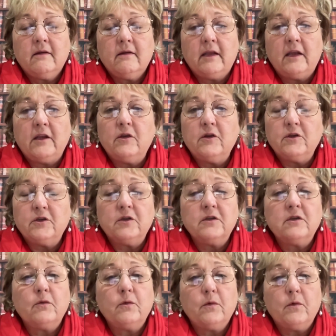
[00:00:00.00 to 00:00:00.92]
then you
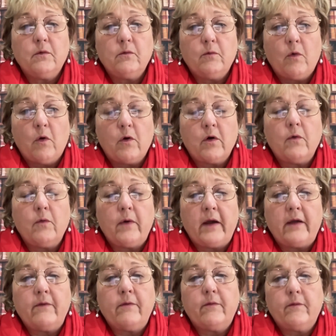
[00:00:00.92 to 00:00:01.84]
should walk
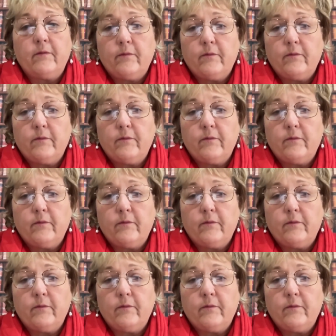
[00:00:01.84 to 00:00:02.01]
away